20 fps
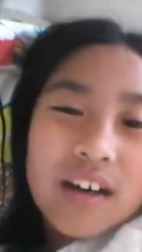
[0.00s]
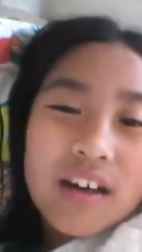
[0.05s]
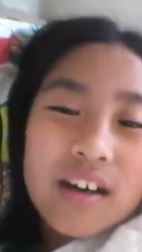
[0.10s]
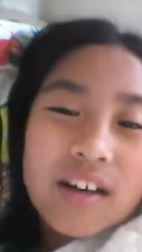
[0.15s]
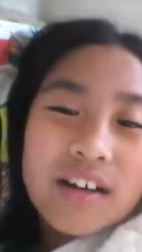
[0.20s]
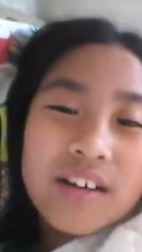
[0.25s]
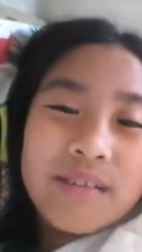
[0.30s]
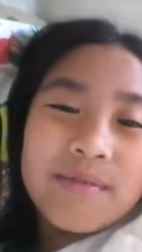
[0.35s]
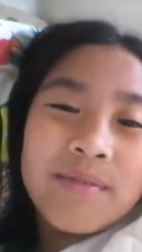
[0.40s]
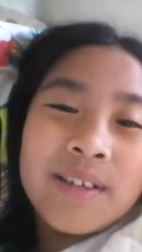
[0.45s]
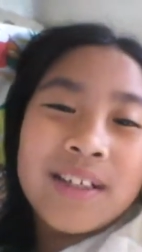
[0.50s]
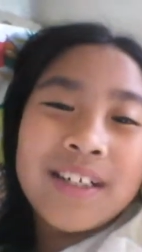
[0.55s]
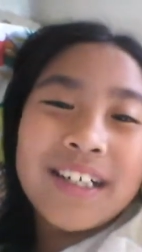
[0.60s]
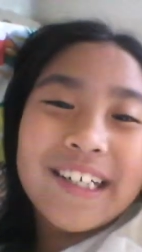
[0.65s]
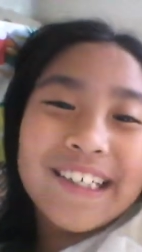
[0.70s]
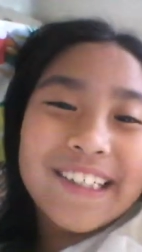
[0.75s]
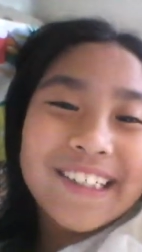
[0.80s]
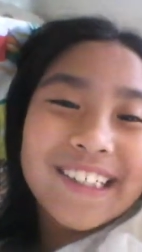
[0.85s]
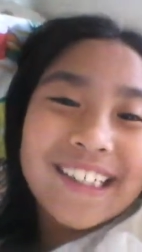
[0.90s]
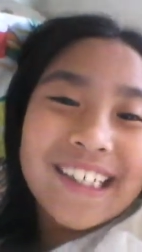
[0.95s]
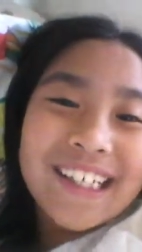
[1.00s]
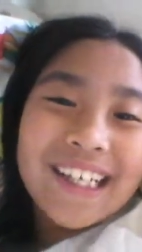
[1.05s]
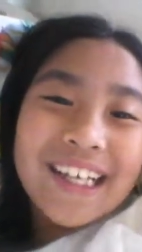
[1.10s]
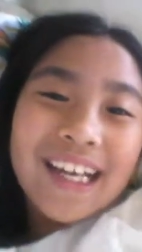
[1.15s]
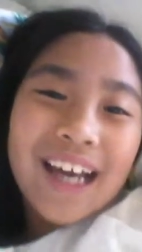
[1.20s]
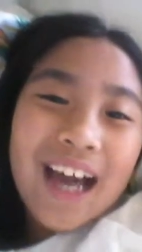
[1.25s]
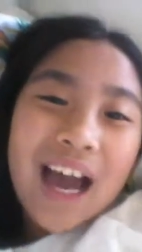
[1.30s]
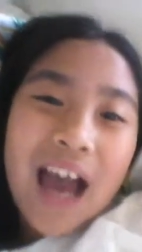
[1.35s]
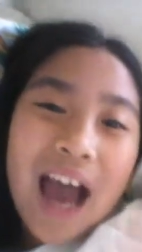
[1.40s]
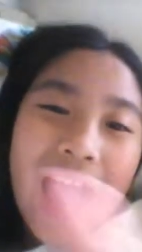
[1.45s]
Um,
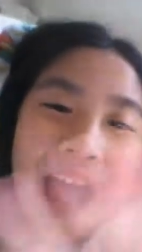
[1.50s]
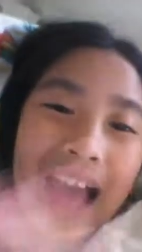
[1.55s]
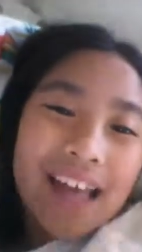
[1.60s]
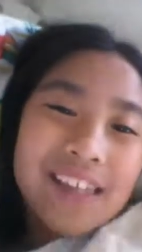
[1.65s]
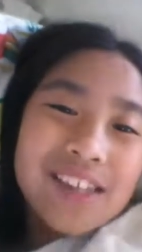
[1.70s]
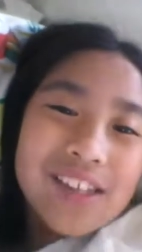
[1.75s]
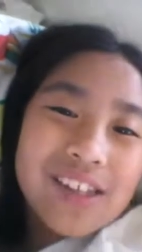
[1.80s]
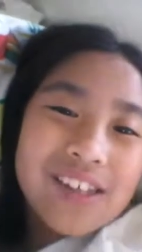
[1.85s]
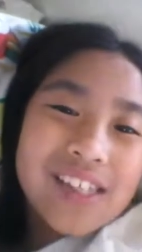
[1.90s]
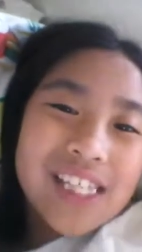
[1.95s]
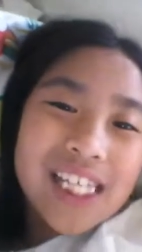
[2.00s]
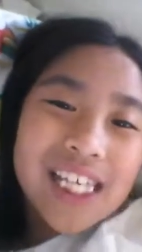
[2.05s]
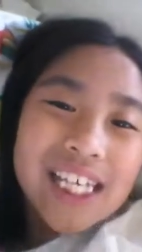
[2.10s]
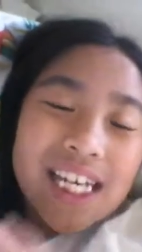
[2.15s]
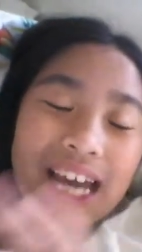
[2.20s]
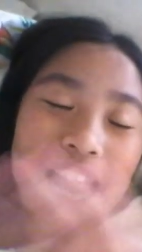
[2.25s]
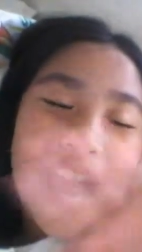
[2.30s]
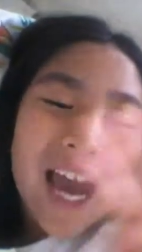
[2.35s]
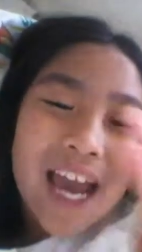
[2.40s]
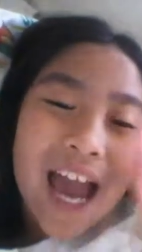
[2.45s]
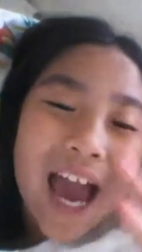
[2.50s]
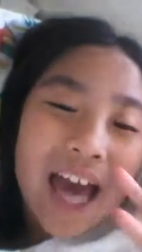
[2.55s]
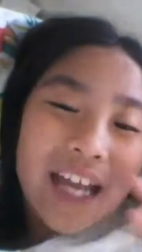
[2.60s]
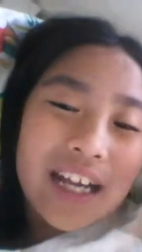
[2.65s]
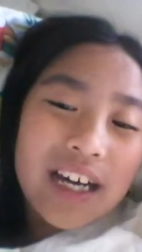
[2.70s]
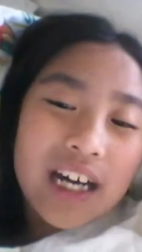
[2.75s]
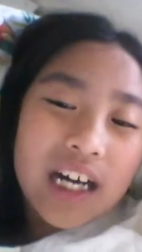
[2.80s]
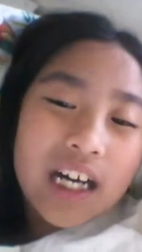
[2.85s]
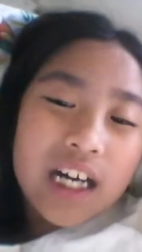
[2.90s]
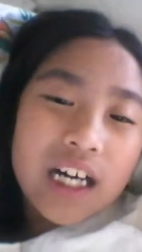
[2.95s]
as you see, I
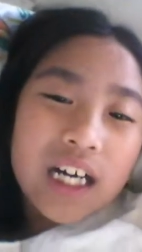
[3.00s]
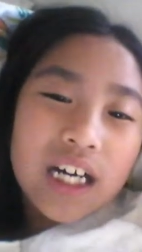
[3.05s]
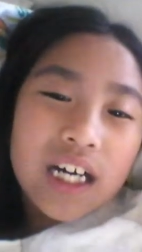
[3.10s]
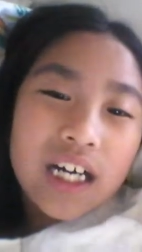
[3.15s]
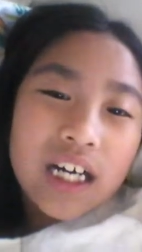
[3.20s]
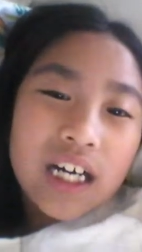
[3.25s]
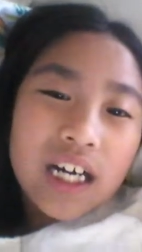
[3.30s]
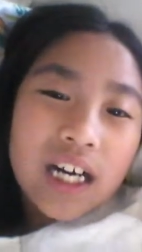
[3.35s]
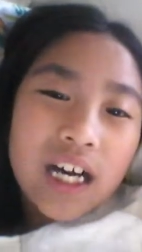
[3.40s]
had a